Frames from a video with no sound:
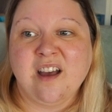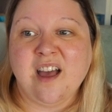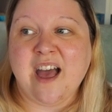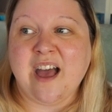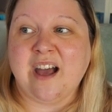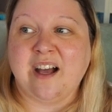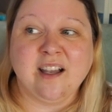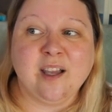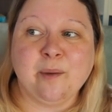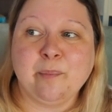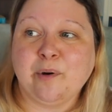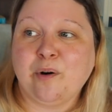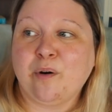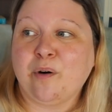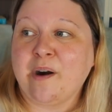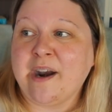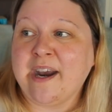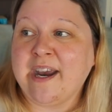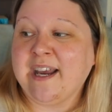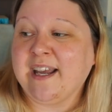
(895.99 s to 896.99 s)
hella
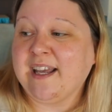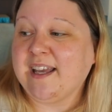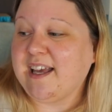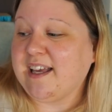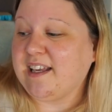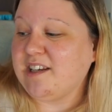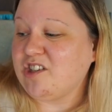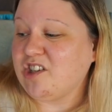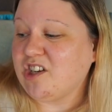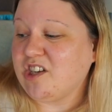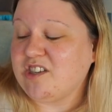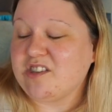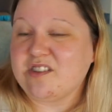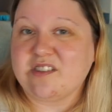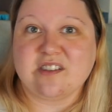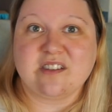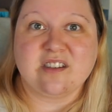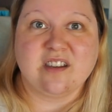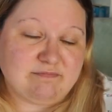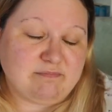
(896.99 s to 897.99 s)
boring and
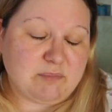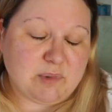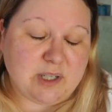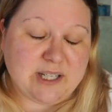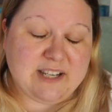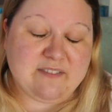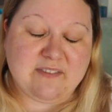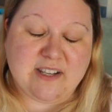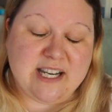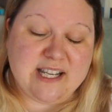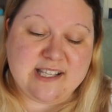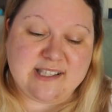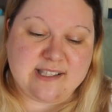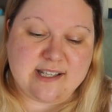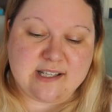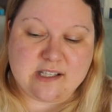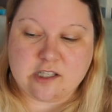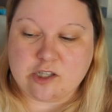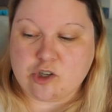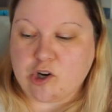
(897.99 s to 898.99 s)
just what even is
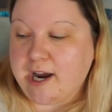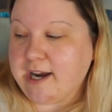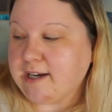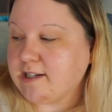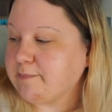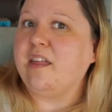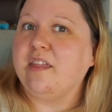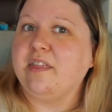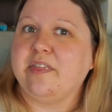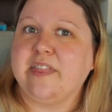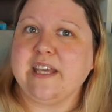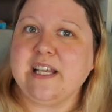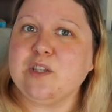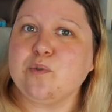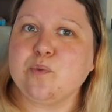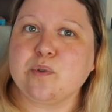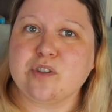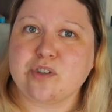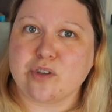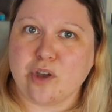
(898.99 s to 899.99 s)
this trash these
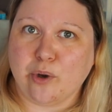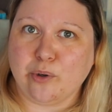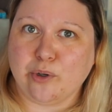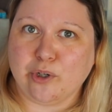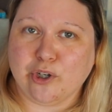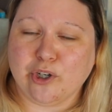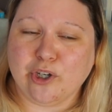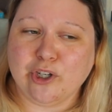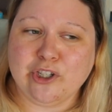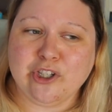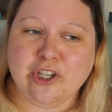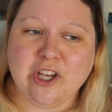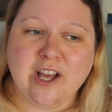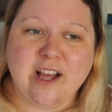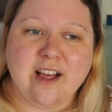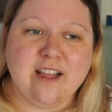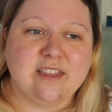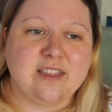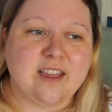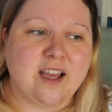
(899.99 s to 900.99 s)
were so good
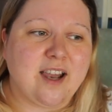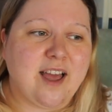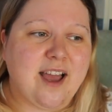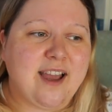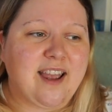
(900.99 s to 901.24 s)
they're like